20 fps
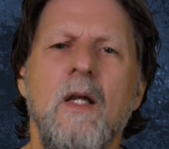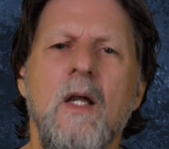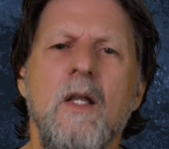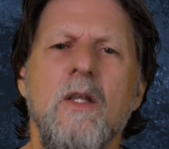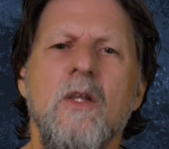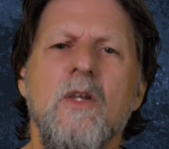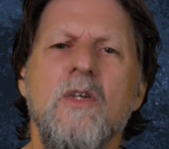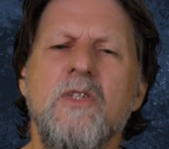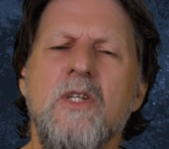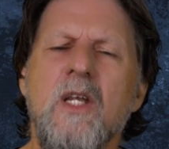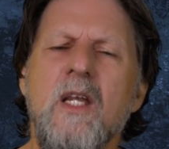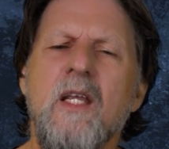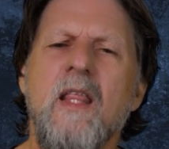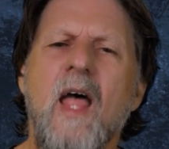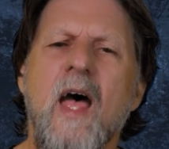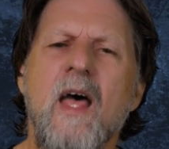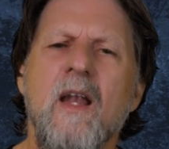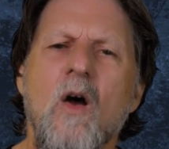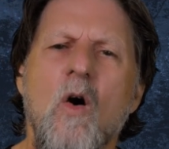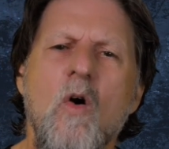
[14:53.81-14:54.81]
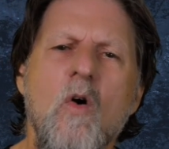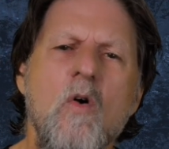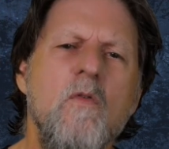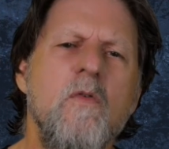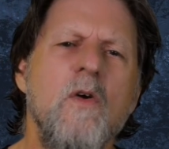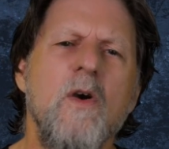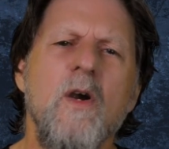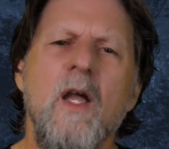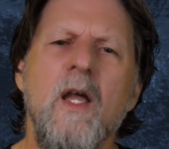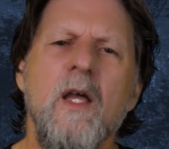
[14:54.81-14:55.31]
You see that
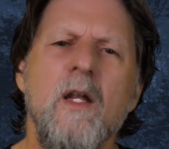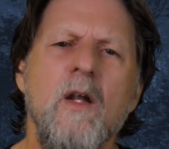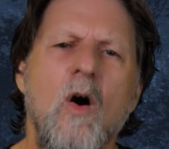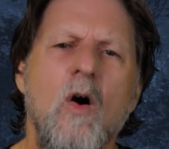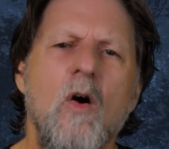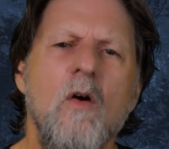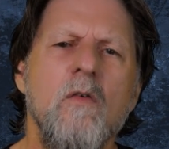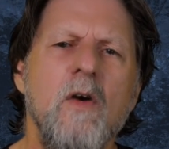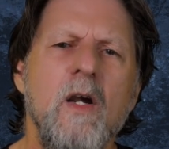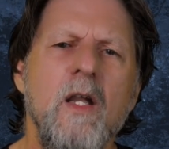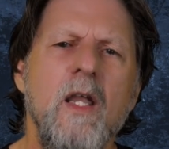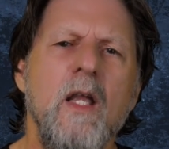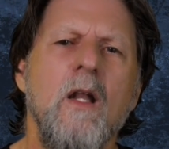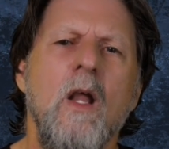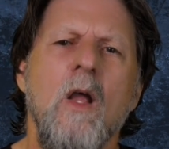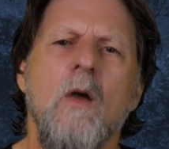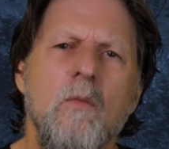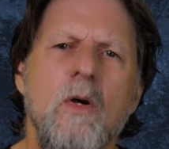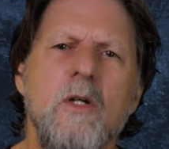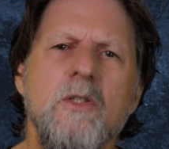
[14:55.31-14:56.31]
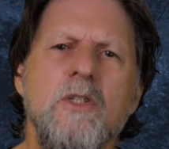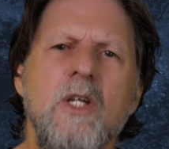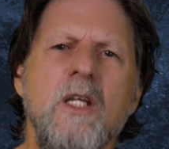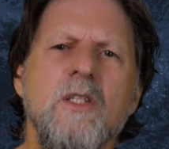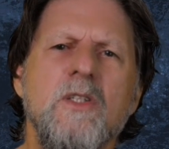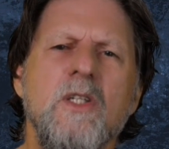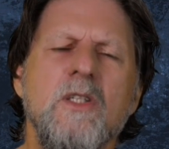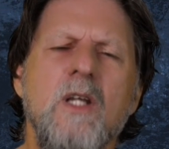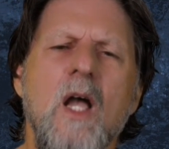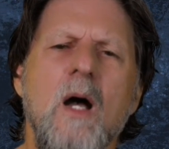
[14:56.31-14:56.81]
over and over again, where
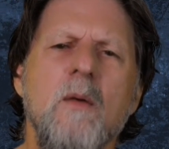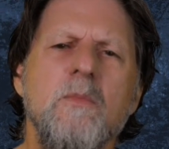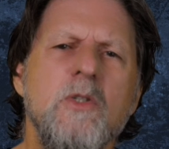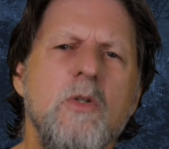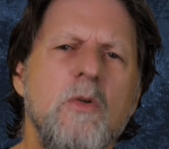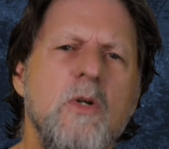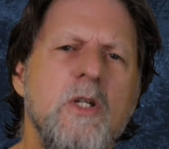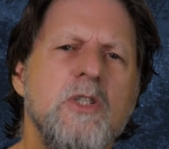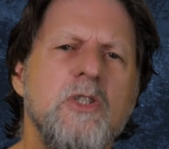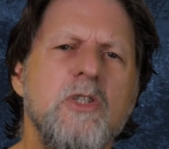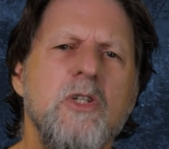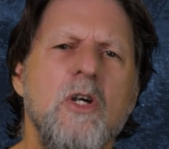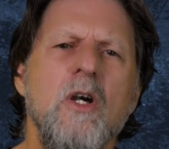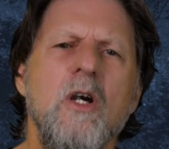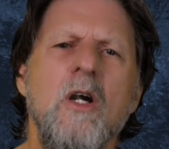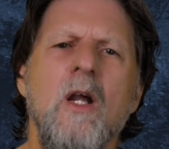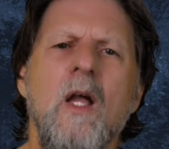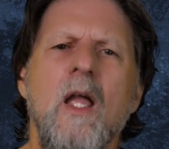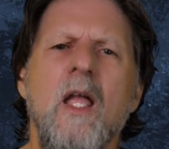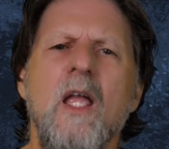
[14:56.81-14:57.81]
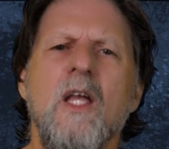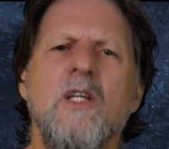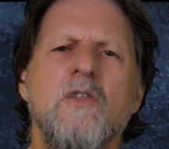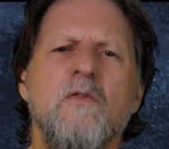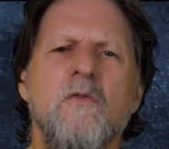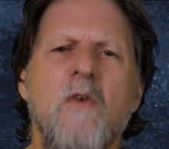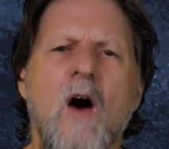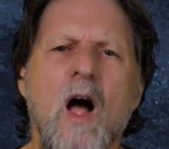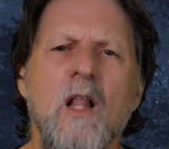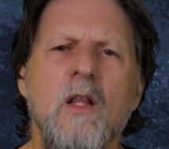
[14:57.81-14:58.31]
Jesus comes to assure his
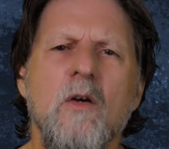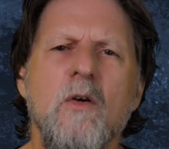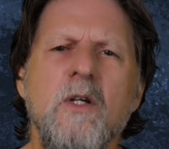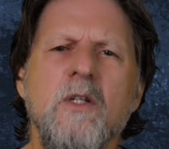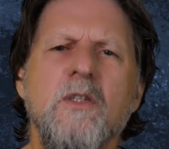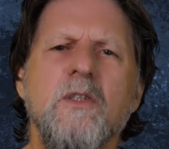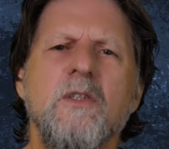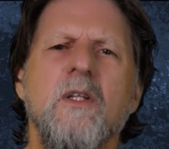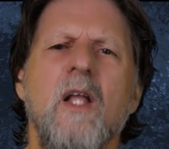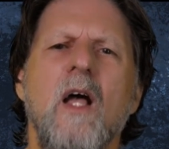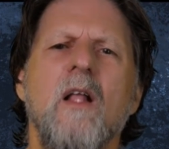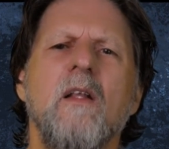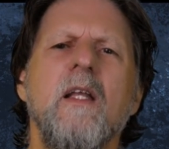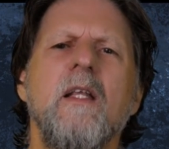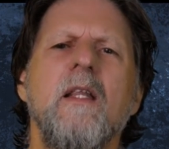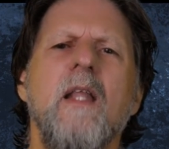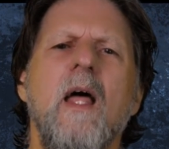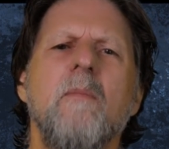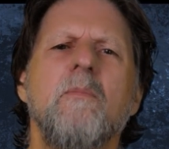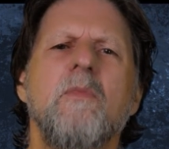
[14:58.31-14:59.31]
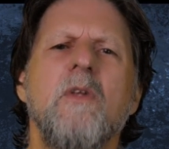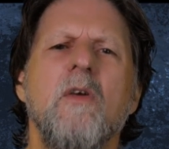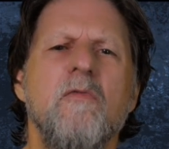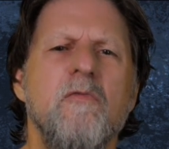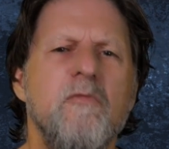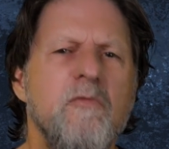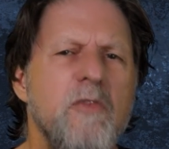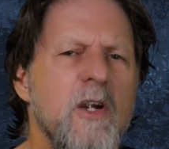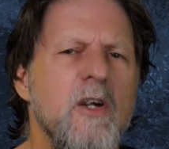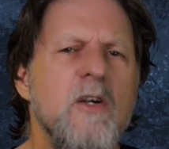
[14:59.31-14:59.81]
followers, telling them to
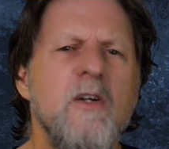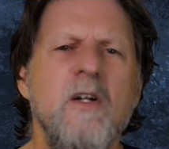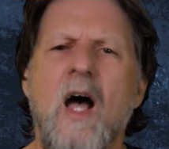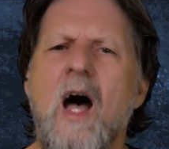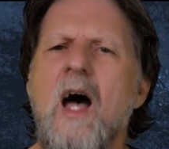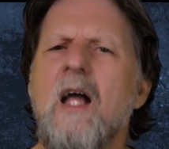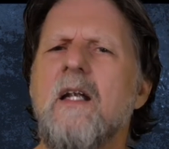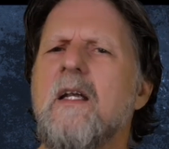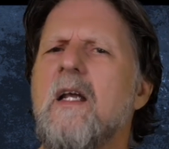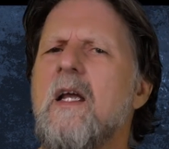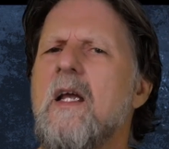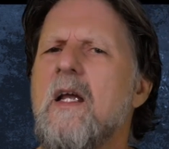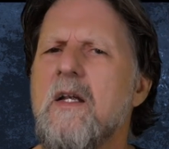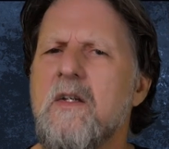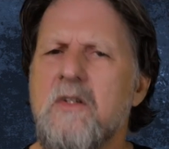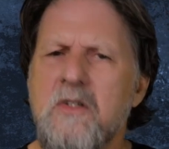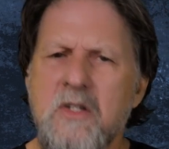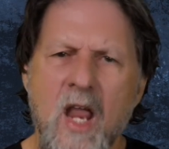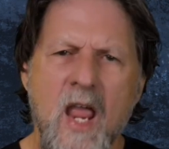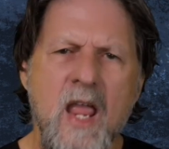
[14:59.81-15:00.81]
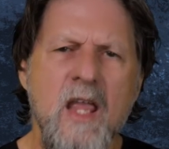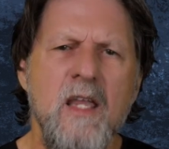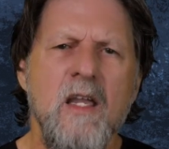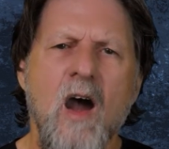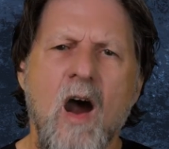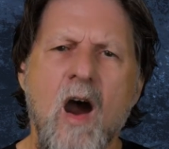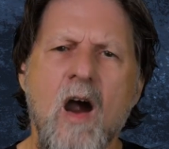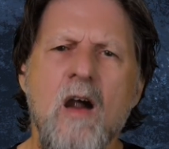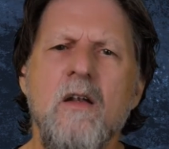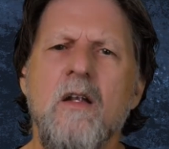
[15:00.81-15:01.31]
fear not, Take
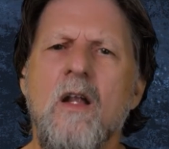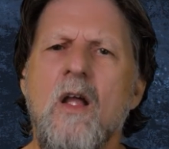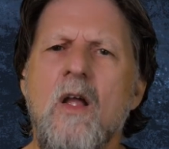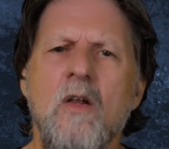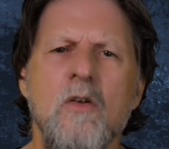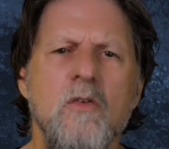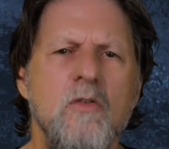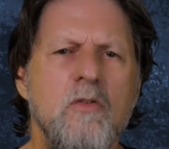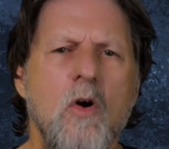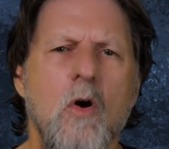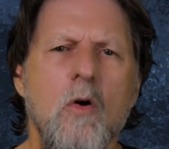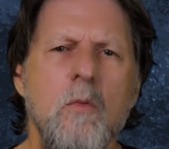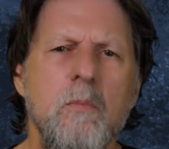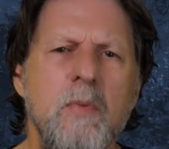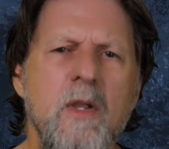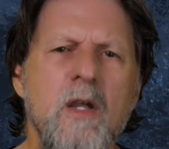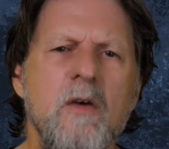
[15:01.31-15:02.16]
heart, don't be